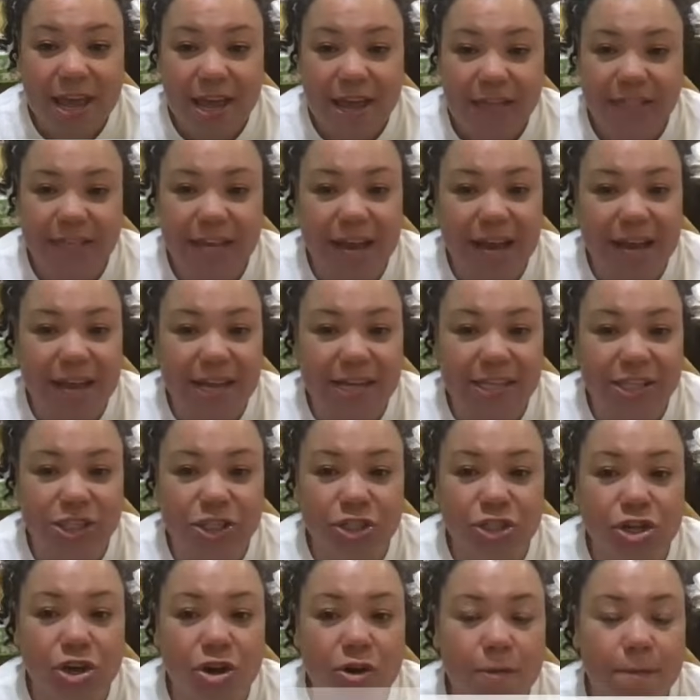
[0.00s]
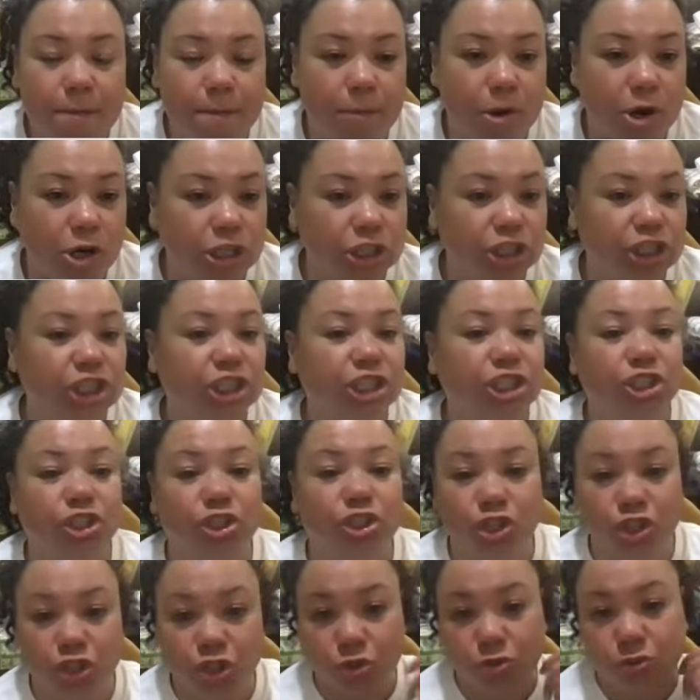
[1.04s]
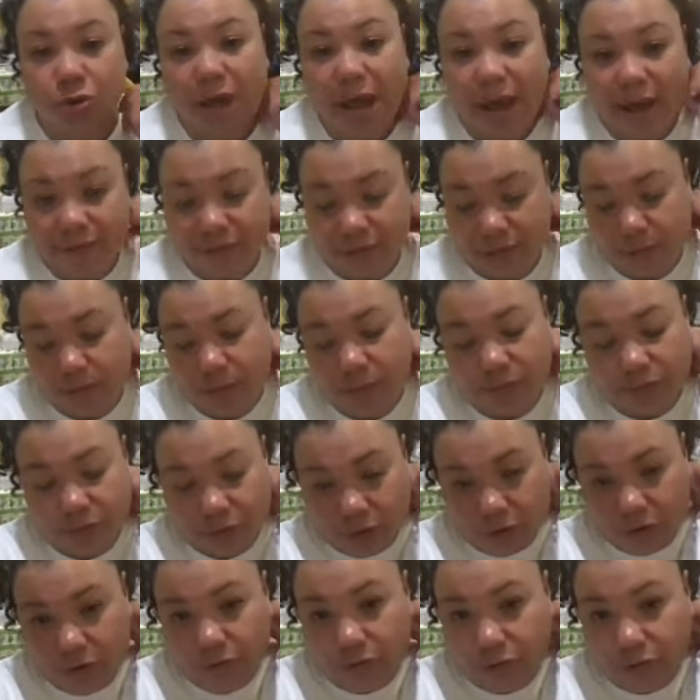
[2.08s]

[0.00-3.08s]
Yeah. And Margie, you do have to be very,